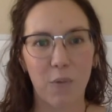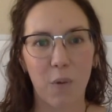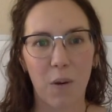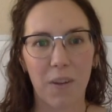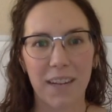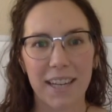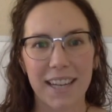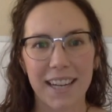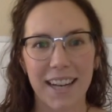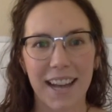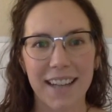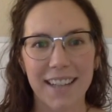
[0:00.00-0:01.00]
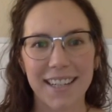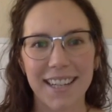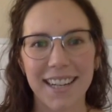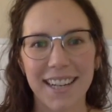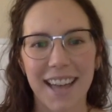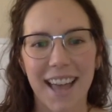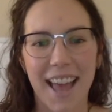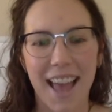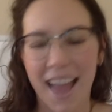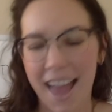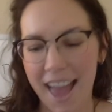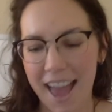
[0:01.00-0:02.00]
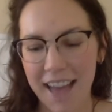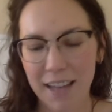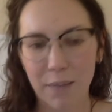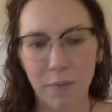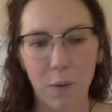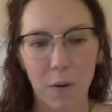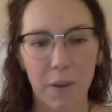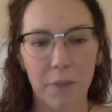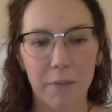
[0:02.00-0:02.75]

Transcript: for the heat engine and for the